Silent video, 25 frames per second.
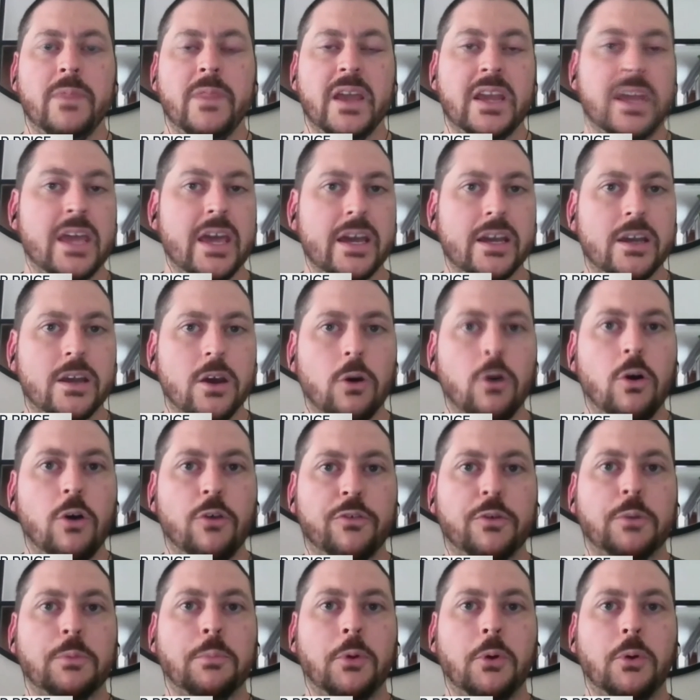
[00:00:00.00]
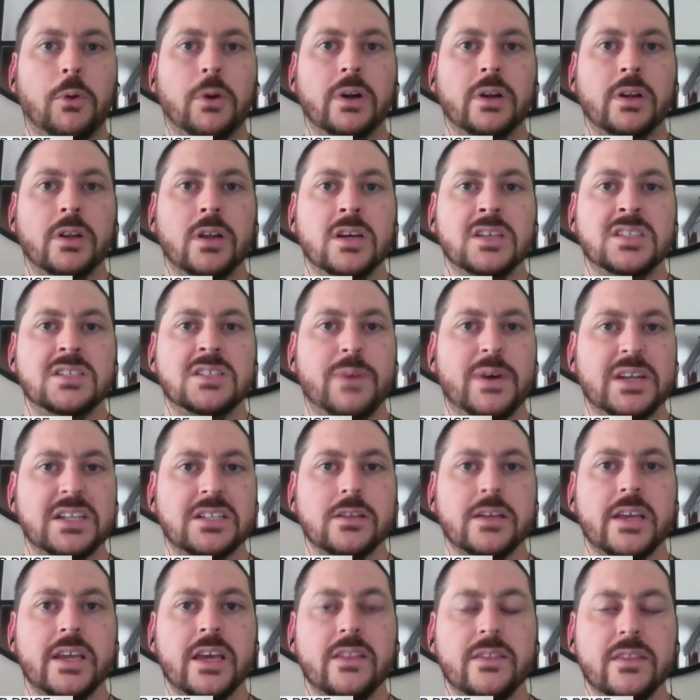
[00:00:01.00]
they can't go overboard,
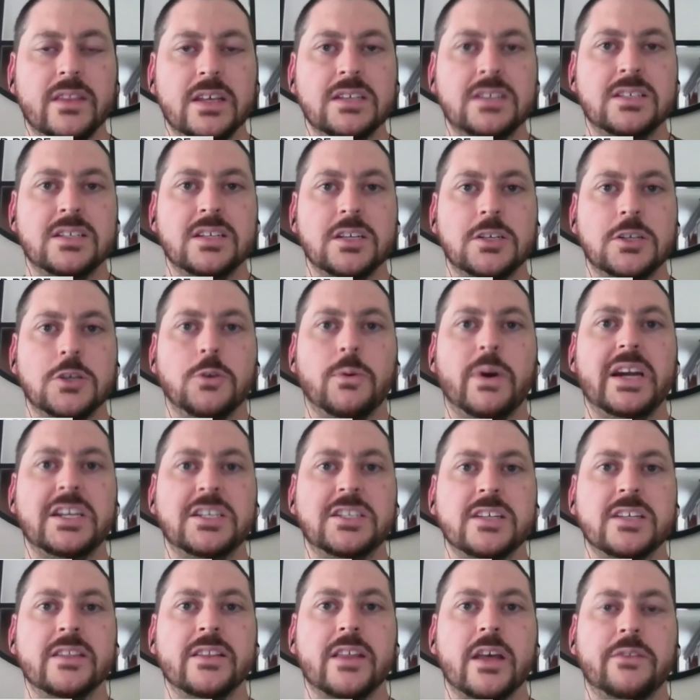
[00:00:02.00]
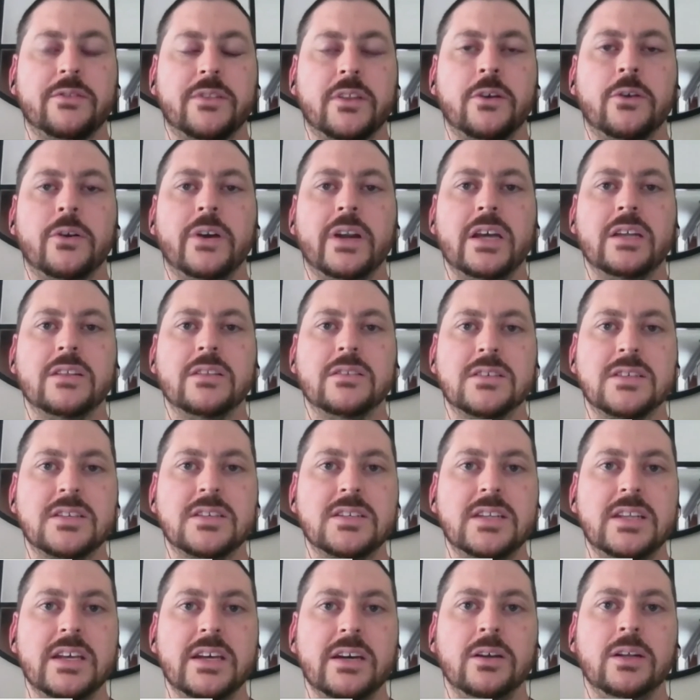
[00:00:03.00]
especially in this situation that they're in,
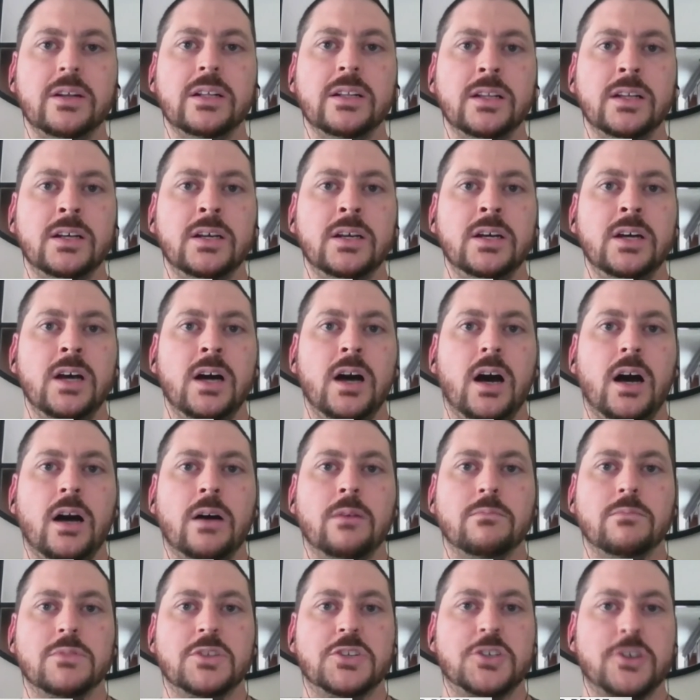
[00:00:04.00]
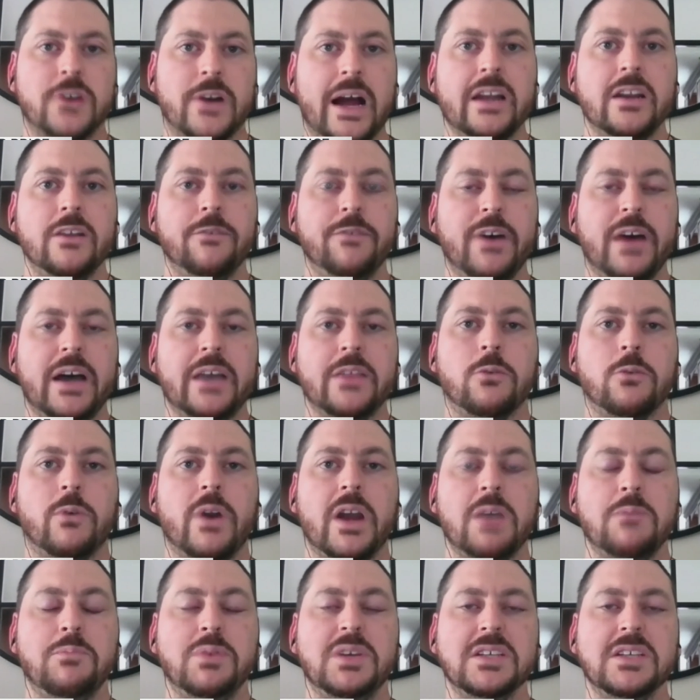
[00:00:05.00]
still trying to find the
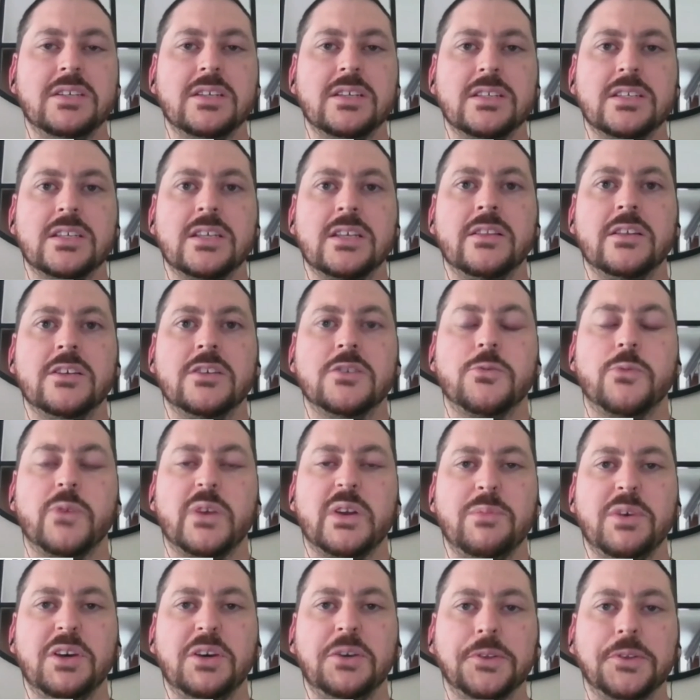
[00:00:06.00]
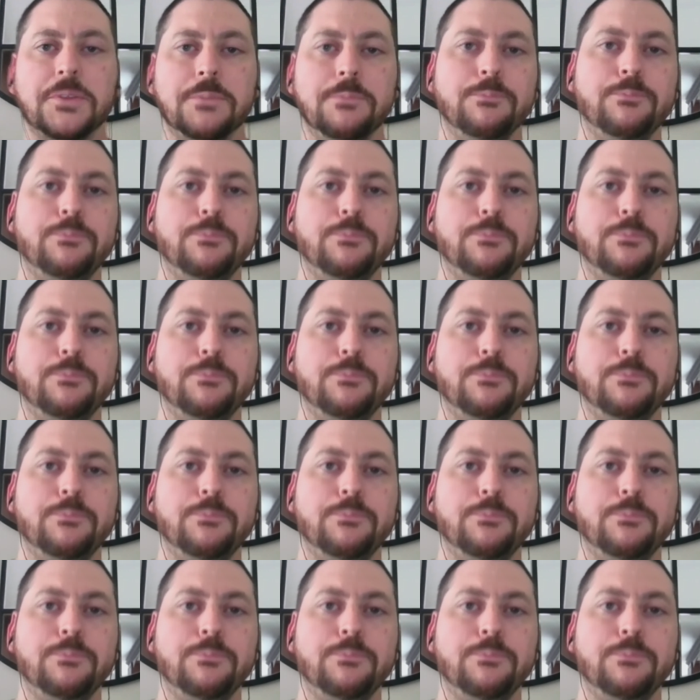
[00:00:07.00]
right pieces in this rebuild.